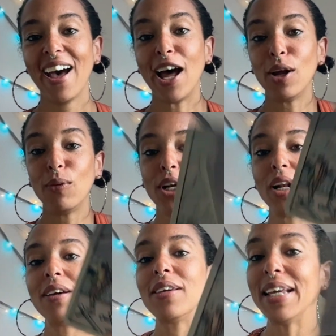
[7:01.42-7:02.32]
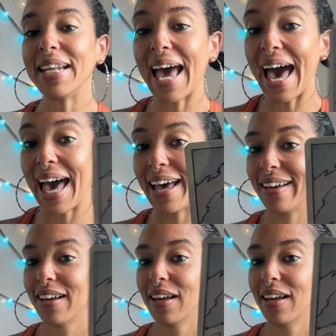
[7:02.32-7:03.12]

I don't want to look you in the eye.